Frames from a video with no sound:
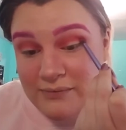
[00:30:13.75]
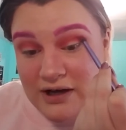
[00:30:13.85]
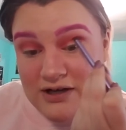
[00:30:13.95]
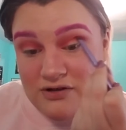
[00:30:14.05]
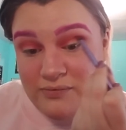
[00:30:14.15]

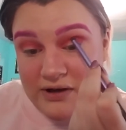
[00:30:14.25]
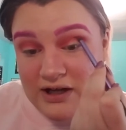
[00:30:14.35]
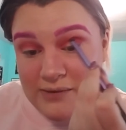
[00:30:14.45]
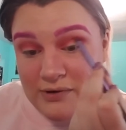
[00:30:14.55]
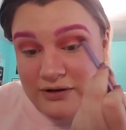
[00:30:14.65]
I do bring it
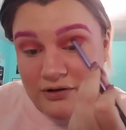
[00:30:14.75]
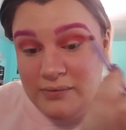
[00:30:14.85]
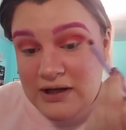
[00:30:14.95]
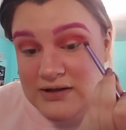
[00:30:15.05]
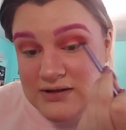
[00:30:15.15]
up a little
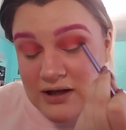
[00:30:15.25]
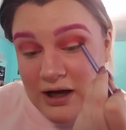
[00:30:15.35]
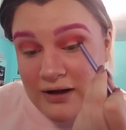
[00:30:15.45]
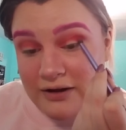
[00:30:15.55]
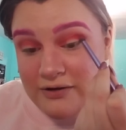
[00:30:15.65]
bit into the
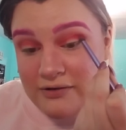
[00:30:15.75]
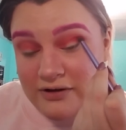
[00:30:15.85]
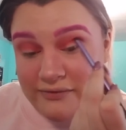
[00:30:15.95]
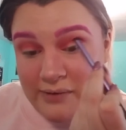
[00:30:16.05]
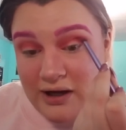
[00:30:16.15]
hollow
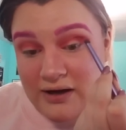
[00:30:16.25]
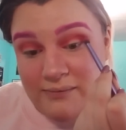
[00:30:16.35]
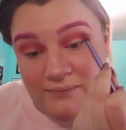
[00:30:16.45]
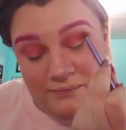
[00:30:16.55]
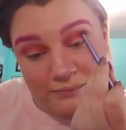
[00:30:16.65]
of my eye
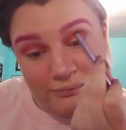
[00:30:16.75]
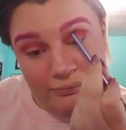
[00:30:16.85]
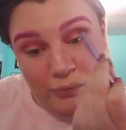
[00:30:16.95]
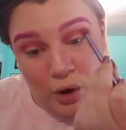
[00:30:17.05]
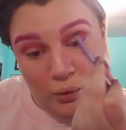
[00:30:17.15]

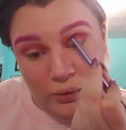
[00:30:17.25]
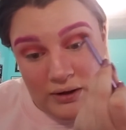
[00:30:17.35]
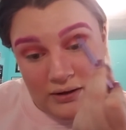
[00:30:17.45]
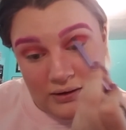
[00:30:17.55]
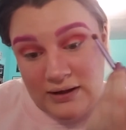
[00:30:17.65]
bowl
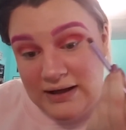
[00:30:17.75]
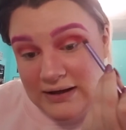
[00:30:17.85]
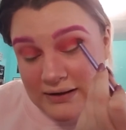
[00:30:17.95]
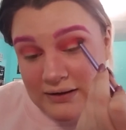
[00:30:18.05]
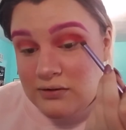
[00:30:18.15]

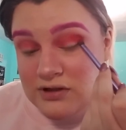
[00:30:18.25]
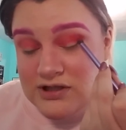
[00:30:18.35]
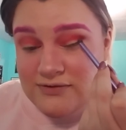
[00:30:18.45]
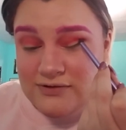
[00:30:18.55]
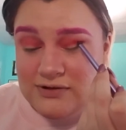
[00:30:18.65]
again,
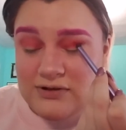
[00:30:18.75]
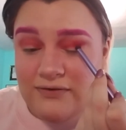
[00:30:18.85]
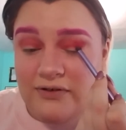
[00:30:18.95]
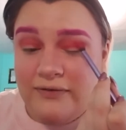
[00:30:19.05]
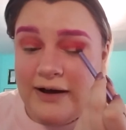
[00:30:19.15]
just
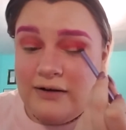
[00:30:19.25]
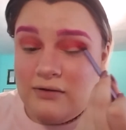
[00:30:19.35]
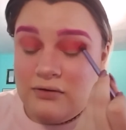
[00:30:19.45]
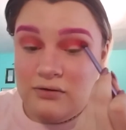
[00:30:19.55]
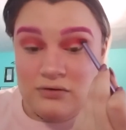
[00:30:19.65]
for fun.
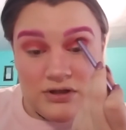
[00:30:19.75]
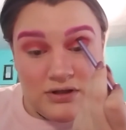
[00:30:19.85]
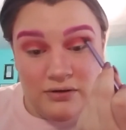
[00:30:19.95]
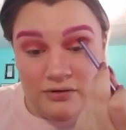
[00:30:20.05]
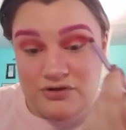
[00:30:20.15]
Just a
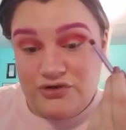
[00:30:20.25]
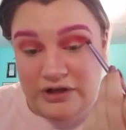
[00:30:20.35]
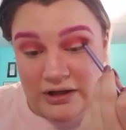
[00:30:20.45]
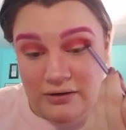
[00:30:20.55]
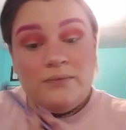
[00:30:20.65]
little
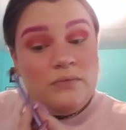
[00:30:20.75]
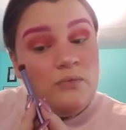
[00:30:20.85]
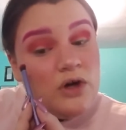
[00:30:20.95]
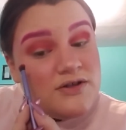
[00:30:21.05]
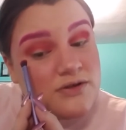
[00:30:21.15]
treat.
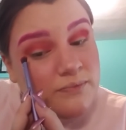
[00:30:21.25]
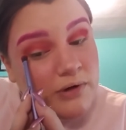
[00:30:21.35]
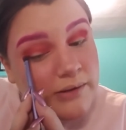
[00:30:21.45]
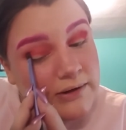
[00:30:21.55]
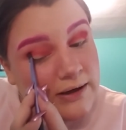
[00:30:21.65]
We're also
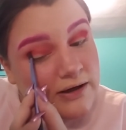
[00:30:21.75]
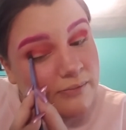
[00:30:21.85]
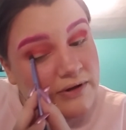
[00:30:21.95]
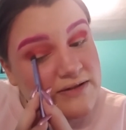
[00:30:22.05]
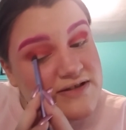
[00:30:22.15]
probably not gonna
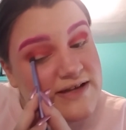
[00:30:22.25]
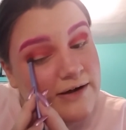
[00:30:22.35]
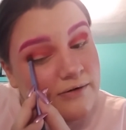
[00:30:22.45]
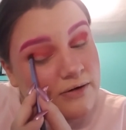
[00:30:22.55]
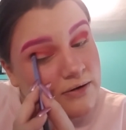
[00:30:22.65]
blend this
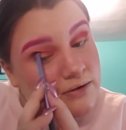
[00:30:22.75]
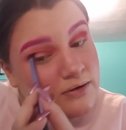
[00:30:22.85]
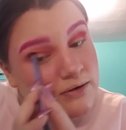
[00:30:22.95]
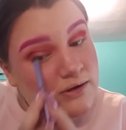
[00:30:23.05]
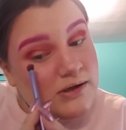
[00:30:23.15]
out.
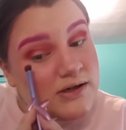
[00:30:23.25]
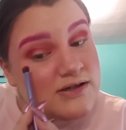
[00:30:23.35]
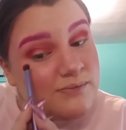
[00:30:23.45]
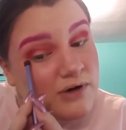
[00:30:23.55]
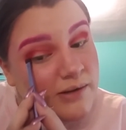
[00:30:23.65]
I
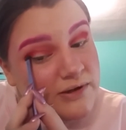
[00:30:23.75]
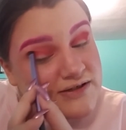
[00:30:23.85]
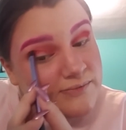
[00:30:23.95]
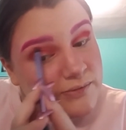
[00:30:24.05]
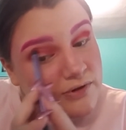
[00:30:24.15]
say probably because
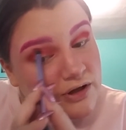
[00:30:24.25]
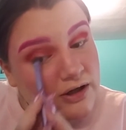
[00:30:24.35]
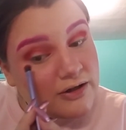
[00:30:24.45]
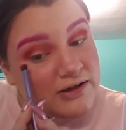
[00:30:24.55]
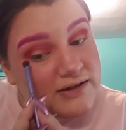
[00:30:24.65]
I'm gonna put a
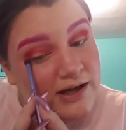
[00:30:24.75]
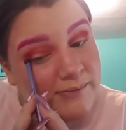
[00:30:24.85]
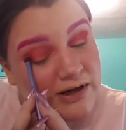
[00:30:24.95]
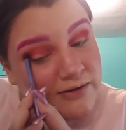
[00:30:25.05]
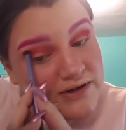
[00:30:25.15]
color on top
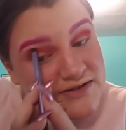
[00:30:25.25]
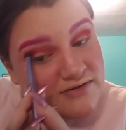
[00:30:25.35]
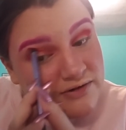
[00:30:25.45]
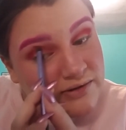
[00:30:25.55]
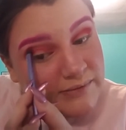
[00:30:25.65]
anyway, so it
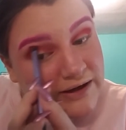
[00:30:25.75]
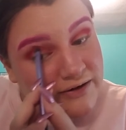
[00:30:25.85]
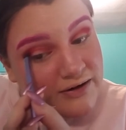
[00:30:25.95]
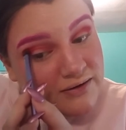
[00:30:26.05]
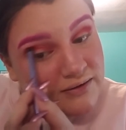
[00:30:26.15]
doesn't really matter.